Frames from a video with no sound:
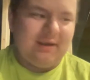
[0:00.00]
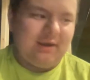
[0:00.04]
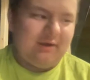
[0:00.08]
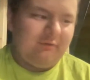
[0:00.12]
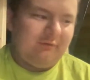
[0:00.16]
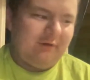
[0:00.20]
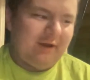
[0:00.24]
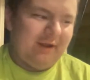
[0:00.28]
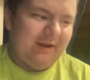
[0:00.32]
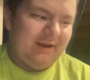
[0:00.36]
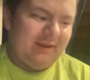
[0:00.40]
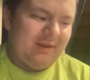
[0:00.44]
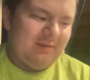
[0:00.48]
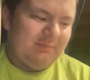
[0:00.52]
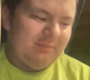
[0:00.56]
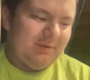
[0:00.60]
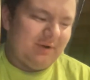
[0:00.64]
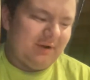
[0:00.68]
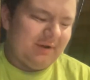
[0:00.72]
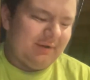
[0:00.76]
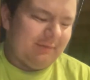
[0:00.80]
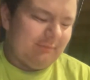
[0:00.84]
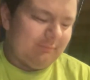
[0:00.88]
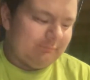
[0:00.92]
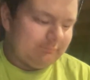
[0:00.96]
rating,
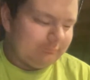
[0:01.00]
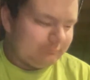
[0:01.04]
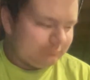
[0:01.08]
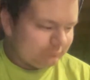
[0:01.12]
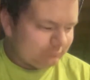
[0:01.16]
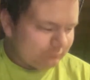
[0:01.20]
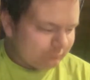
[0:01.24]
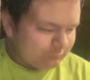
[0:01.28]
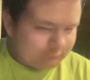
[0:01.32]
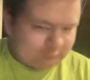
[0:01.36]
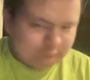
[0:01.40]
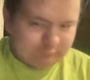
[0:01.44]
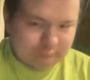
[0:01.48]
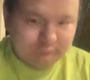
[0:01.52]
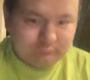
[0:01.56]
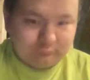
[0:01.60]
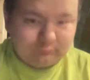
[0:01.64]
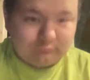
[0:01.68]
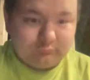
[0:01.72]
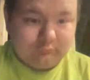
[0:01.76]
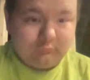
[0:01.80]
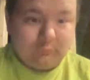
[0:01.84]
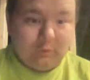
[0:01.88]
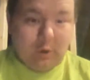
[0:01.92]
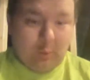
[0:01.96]
but
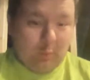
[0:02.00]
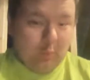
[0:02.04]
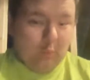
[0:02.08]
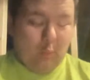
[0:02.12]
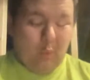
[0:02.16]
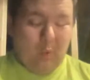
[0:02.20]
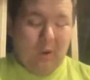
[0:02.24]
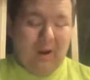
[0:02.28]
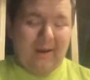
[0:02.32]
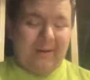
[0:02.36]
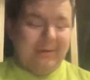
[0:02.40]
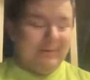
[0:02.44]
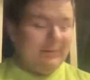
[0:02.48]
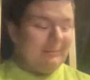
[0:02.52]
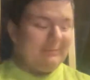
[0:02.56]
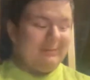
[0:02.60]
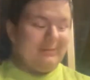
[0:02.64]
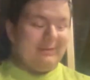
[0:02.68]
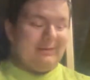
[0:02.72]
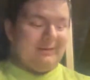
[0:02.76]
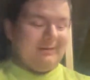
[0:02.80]
one,